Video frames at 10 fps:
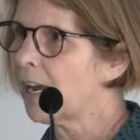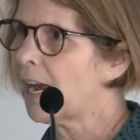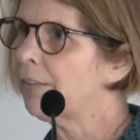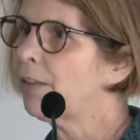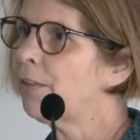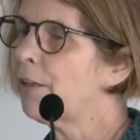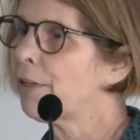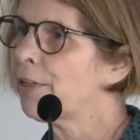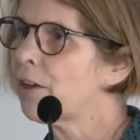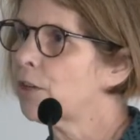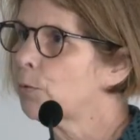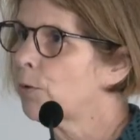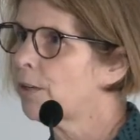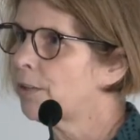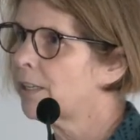and then the third
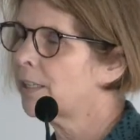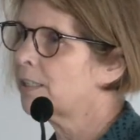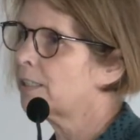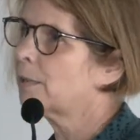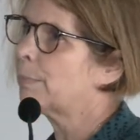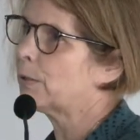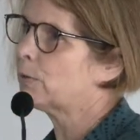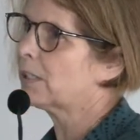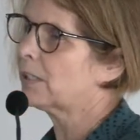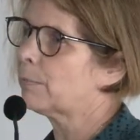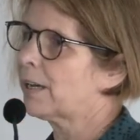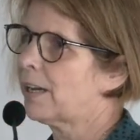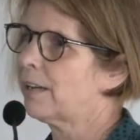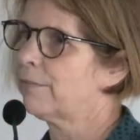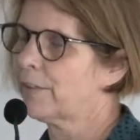one is the building
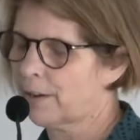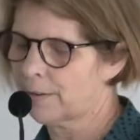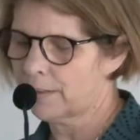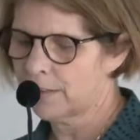behaviour.